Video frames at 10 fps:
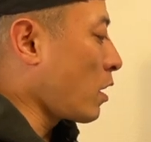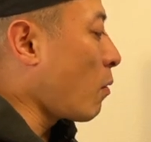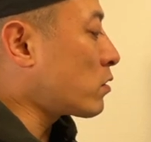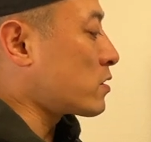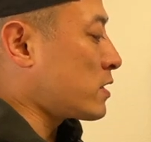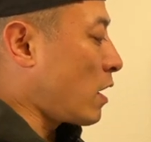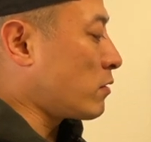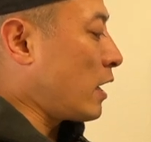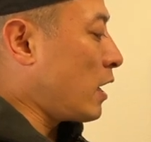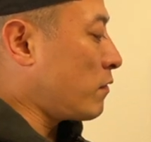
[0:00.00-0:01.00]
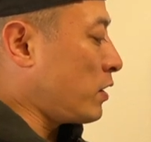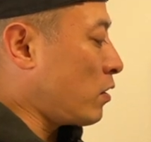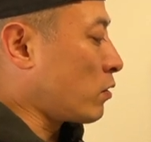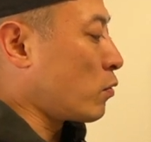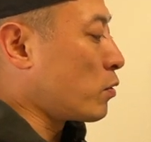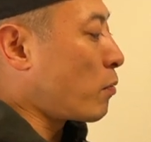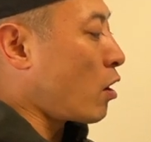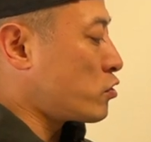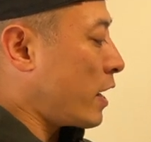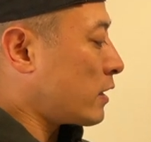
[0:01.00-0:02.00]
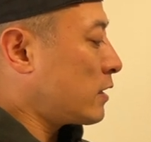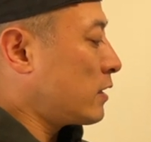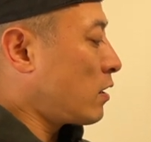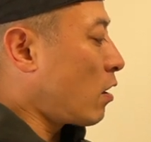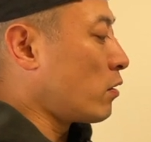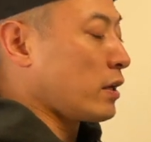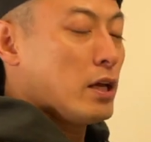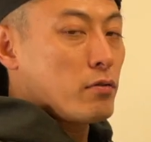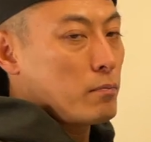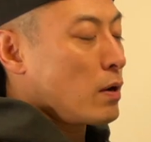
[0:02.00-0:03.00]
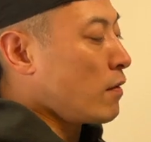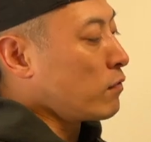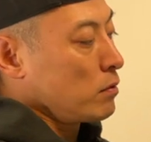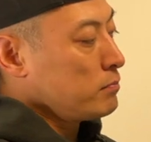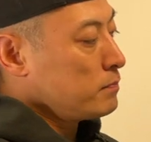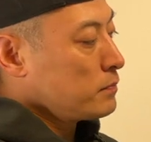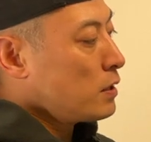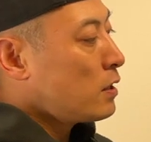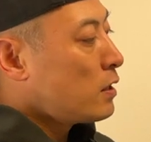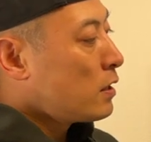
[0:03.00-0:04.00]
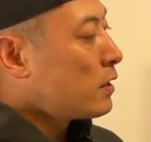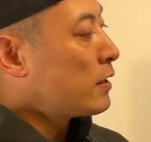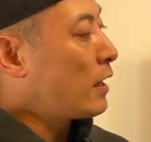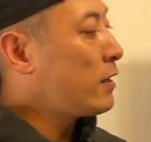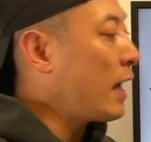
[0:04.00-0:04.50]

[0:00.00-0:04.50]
want to sell the NFT on the root project on the Ethereum platform. Then the